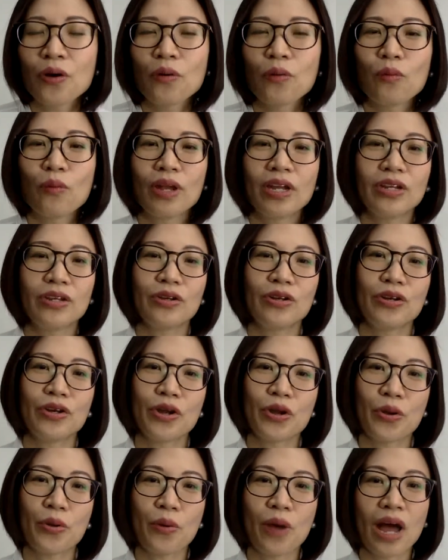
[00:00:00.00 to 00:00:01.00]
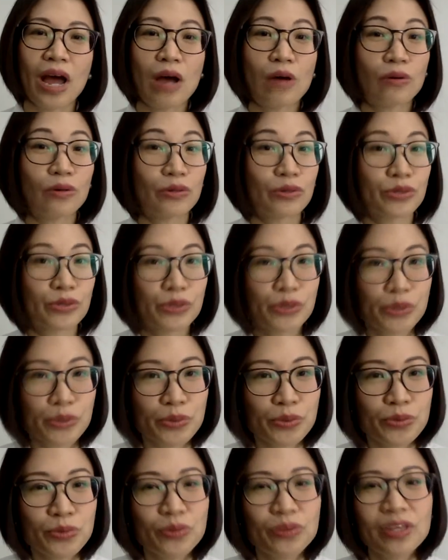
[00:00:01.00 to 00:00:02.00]
When you know how to
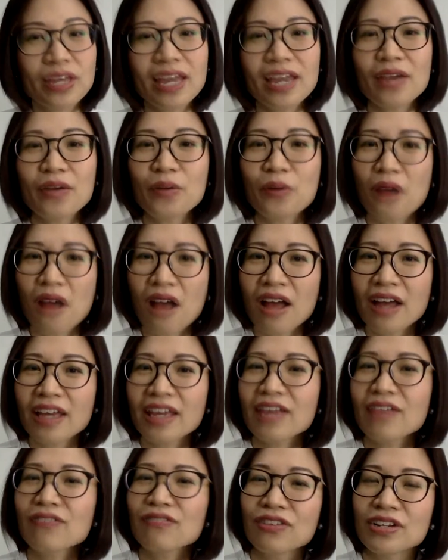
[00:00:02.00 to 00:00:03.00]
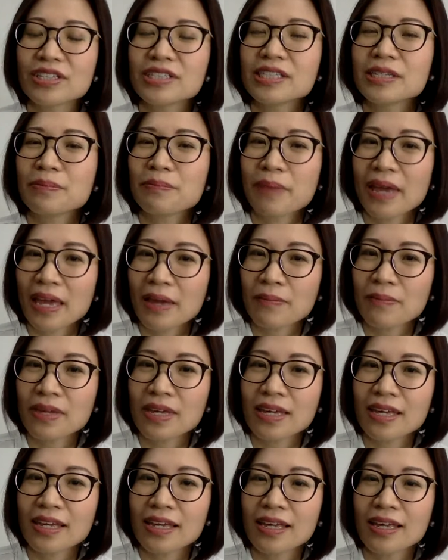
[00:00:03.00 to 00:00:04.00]
soothe a crying, fuzzy
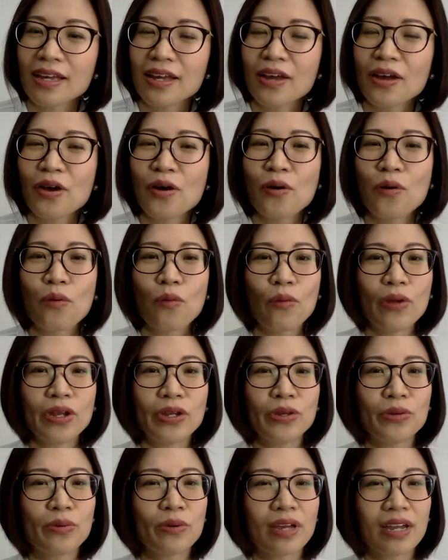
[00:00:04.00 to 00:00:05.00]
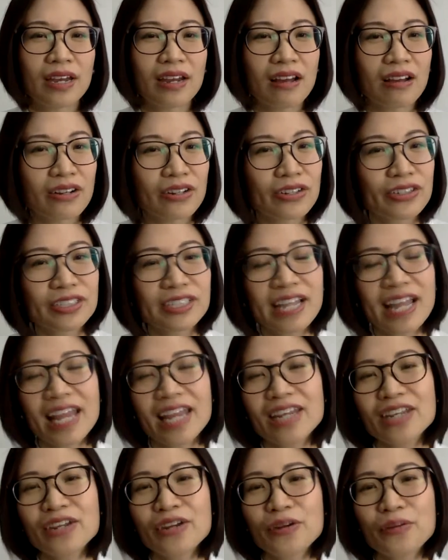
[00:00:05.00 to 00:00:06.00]
baby? When you can
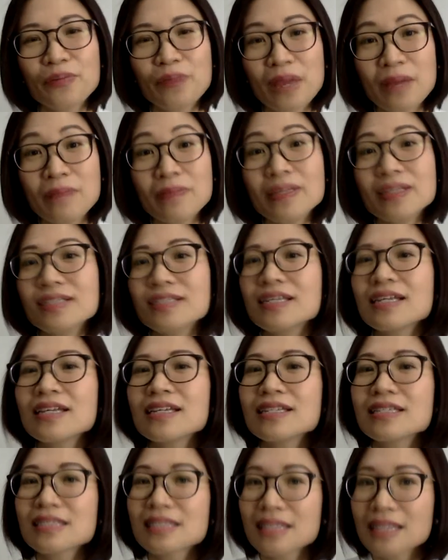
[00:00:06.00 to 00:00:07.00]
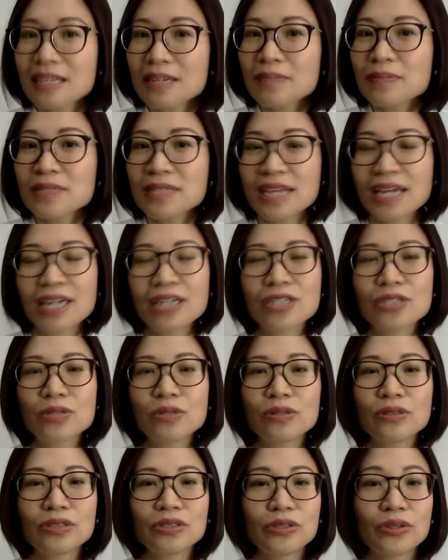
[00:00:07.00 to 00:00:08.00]
understand your baby's sleep
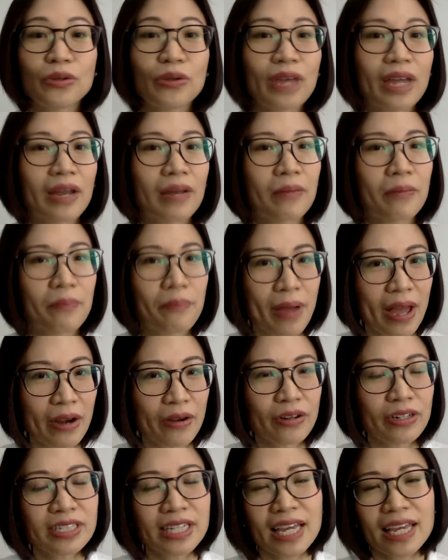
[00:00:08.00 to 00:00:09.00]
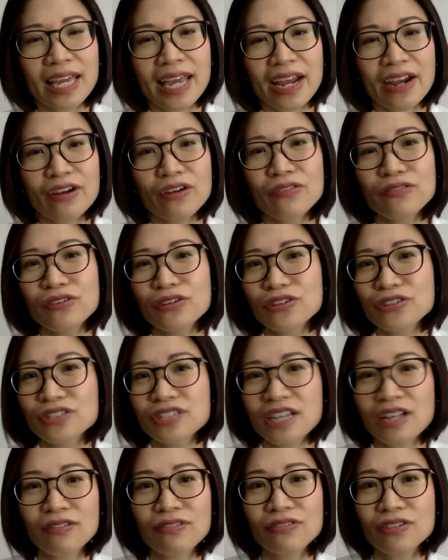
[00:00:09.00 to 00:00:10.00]
schedule so you can better take care of
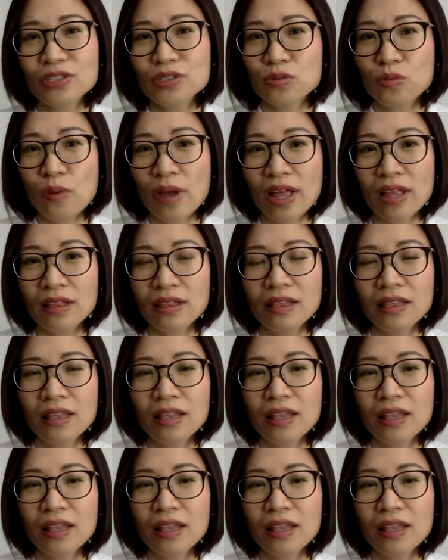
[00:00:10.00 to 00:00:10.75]
yourself as well.